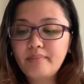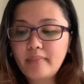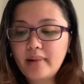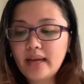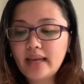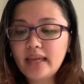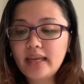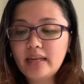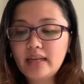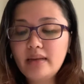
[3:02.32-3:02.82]

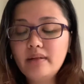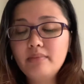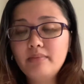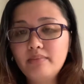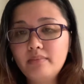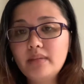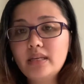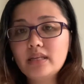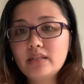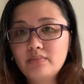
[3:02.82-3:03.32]
again, in
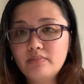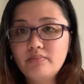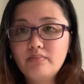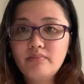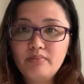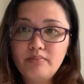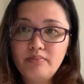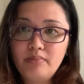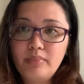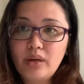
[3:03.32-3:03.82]
this,
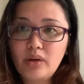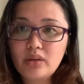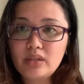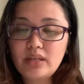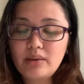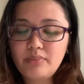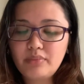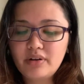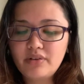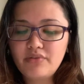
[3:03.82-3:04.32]
because
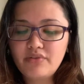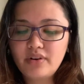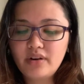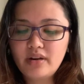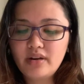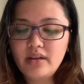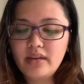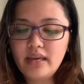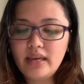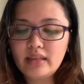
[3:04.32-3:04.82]
I
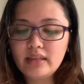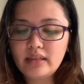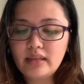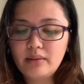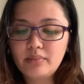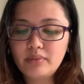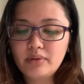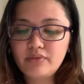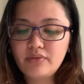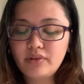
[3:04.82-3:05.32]
prefer
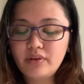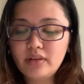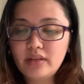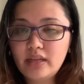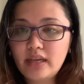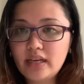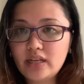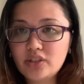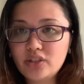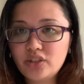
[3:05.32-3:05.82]

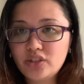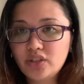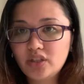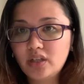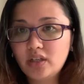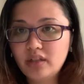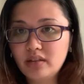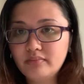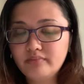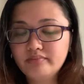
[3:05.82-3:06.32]
the
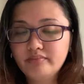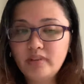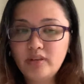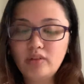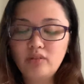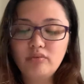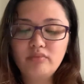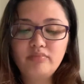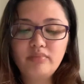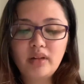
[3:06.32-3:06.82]
extra,
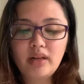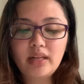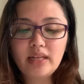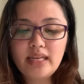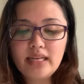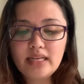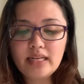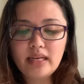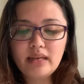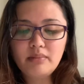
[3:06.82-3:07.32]

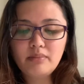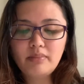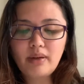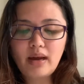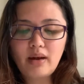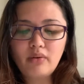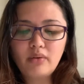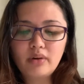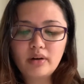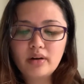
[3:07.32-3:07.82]
cleaning
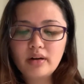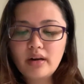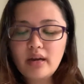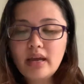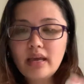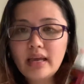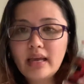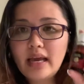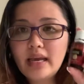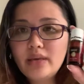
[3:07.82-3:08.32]
power.
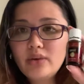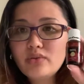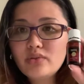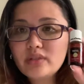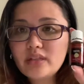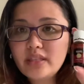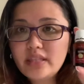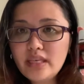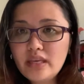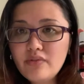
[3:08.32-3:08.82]
I use
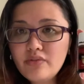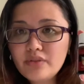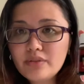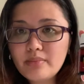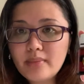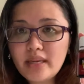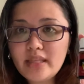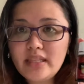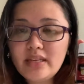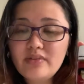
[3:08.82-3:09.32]

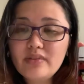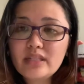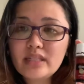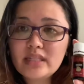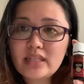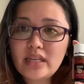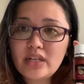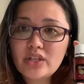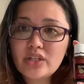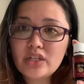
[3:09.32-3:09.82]
my Thieves
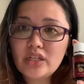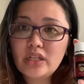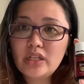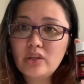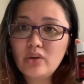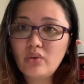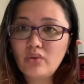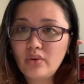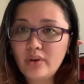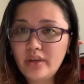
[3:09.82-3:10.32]

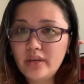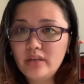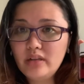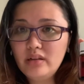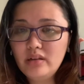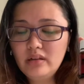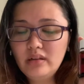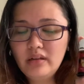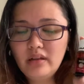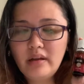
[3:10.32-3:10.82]
Essential
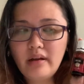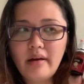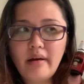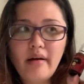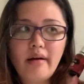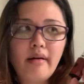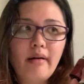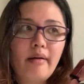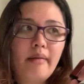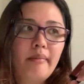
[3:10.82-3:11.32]
Oil.
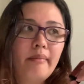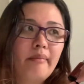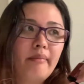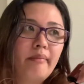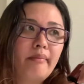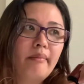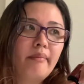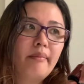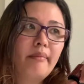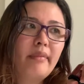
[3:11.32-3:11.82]

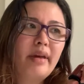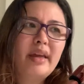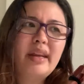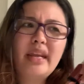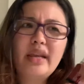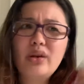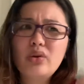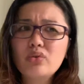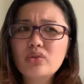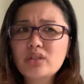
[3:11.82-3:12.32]
And
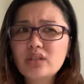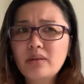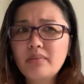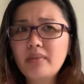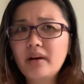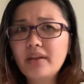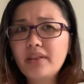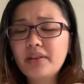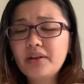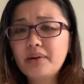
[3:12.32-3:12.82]
I know
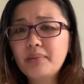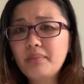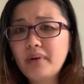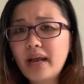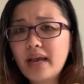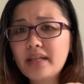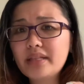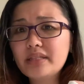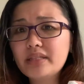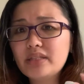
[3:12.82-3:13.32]
some other
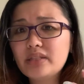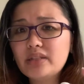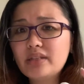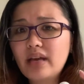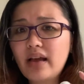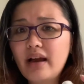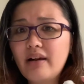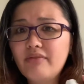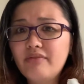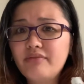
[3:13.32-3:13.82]
brands
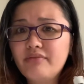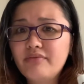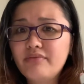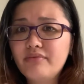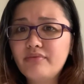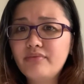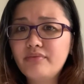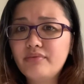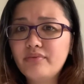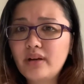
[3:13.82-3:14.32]
have
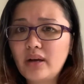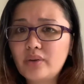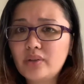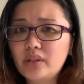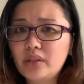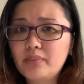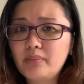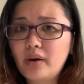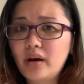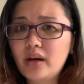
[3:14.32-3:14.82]

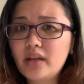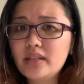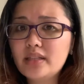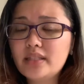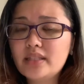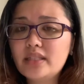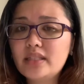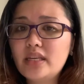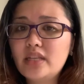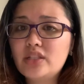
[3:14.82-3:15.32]

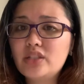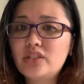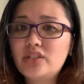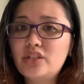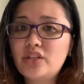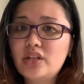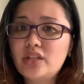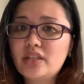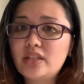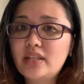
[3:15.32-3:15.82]
counterparts. It's
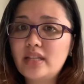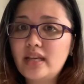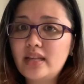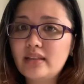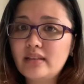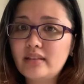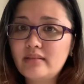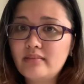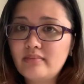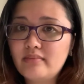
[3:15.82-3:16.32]
just that